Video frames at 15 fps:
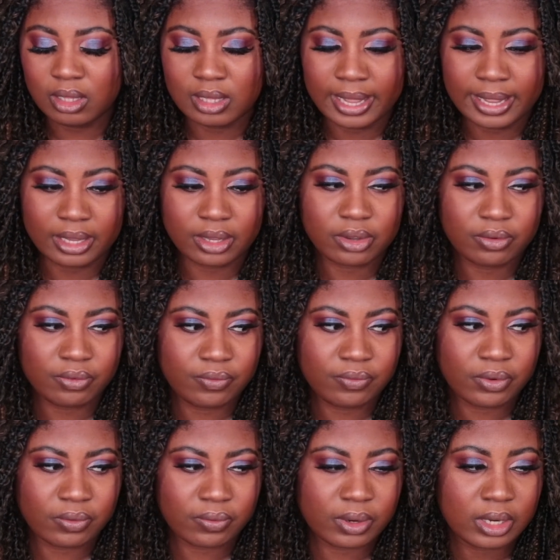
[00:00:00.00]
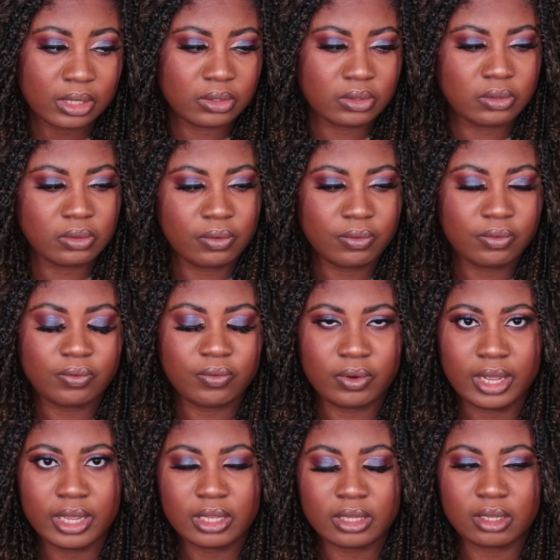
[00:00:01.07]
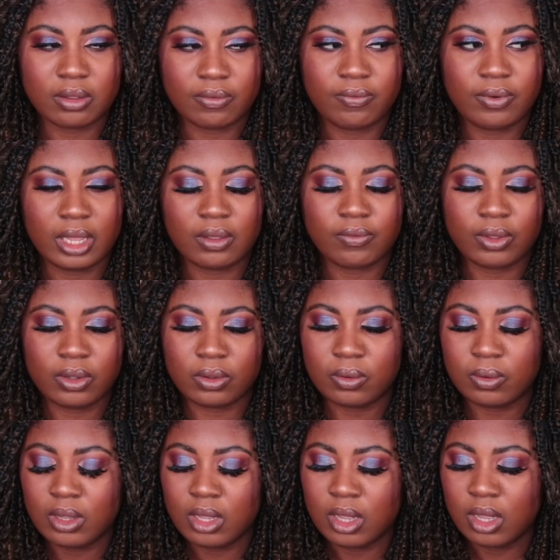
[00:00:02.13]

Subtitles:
like for real, Flakeville.